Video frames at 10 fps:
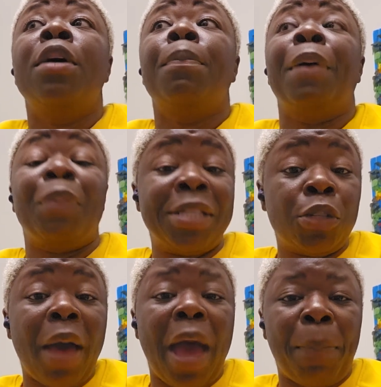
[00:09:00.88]
but we
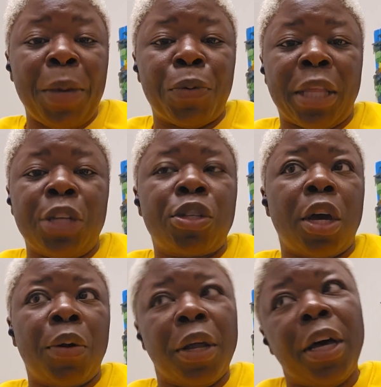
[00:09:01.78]
still had people that
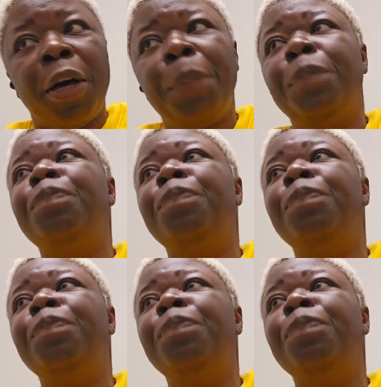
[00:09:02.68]
showed up.